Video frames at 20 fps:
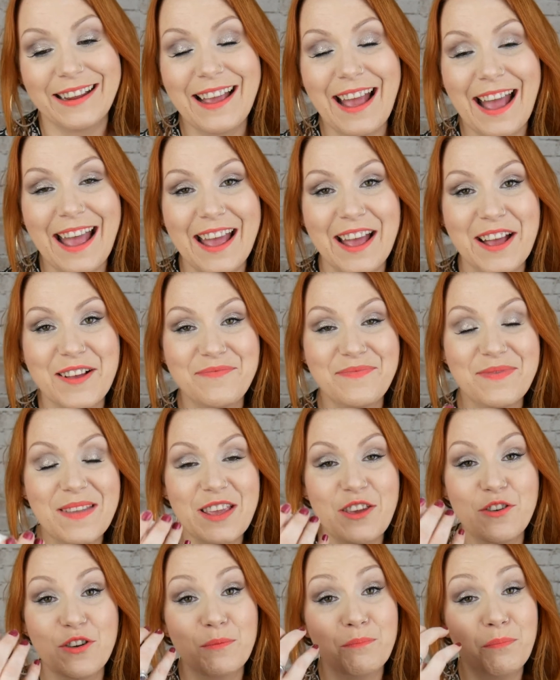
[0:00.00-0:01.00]

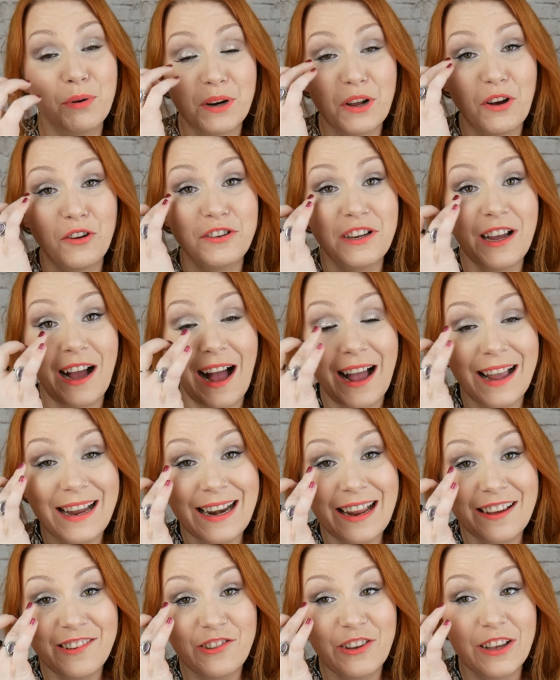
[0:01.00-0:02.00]
You can put it on your
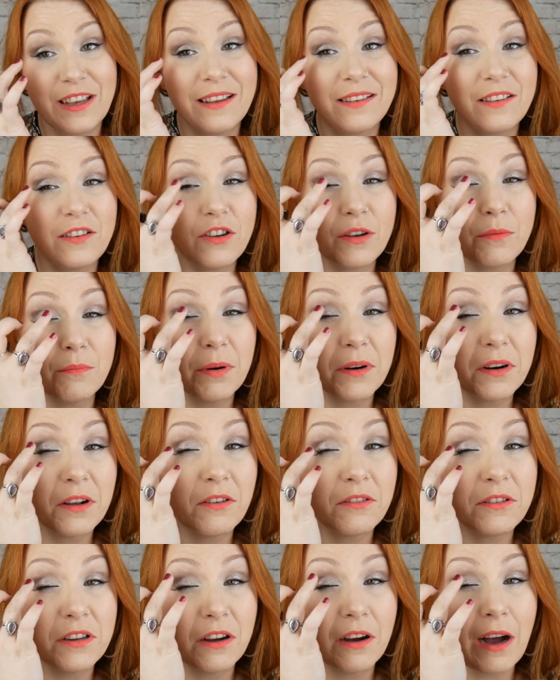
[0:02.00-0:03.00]
eyelashes, and you can put it
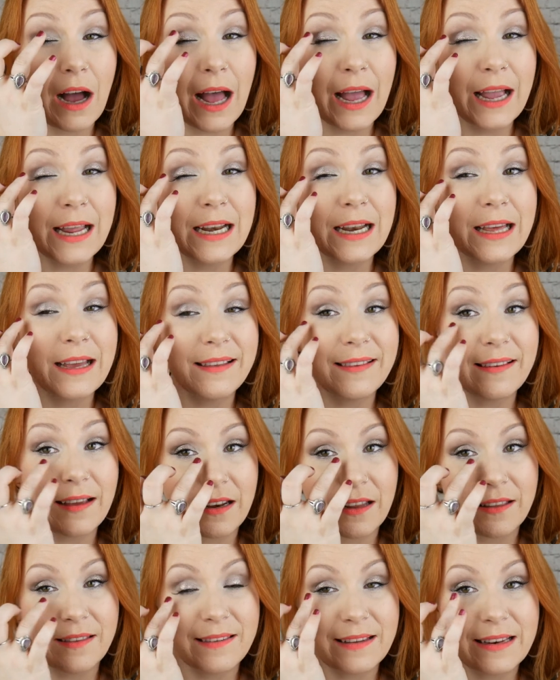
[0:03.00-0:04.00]
on your eyelids
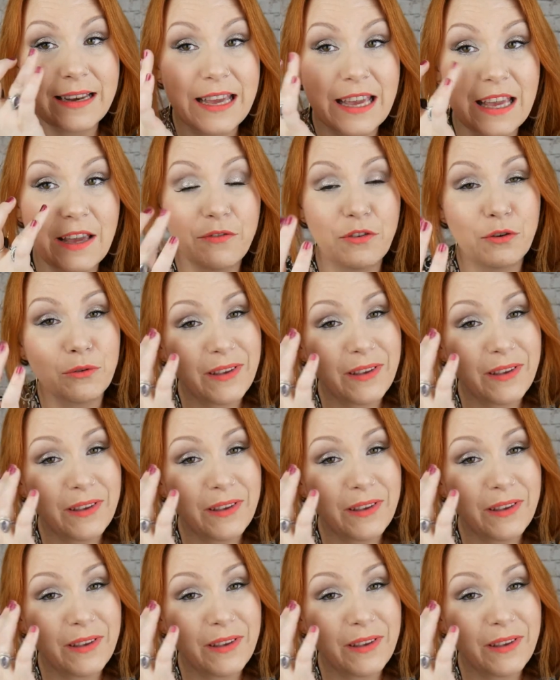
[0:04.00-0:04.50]
and underneath.